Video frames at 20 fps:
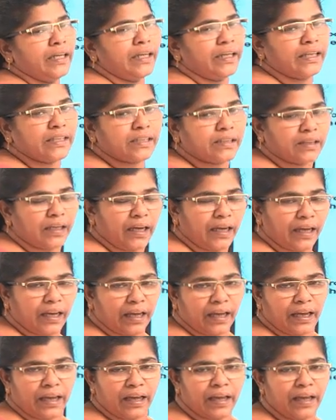it is
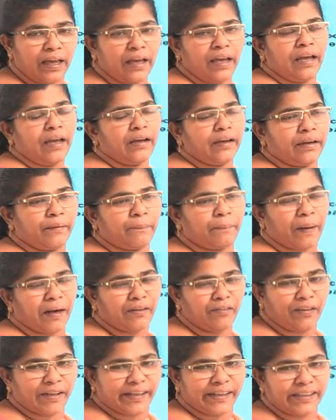
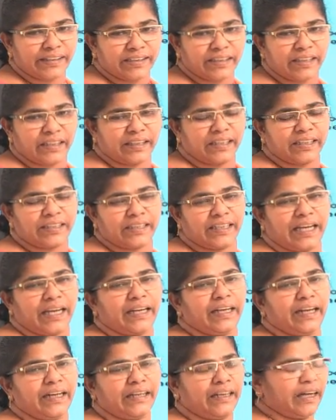pulverized, it is
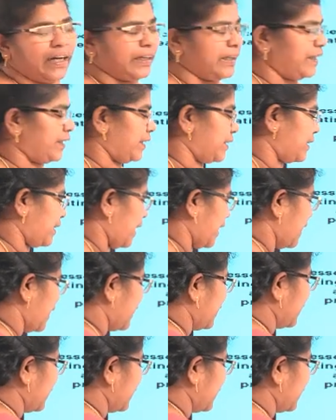taken and it is taken